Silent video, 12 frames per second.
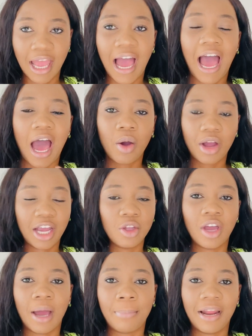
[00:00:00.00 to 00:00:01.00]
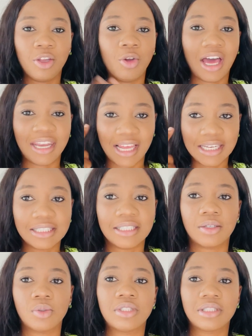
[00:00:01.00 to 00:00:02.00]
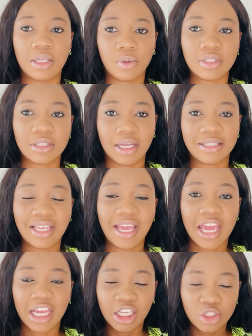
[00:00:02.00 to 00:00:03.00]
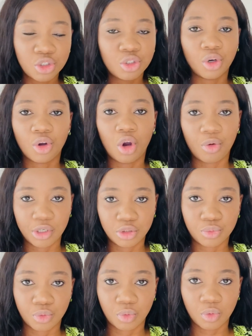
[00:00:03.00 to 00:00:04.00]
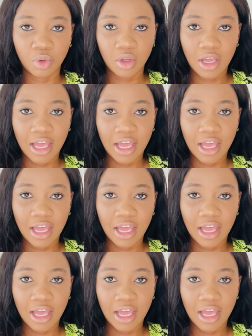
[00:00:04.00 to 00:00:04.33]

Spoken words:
How can you apply your analytical skill set into your current role?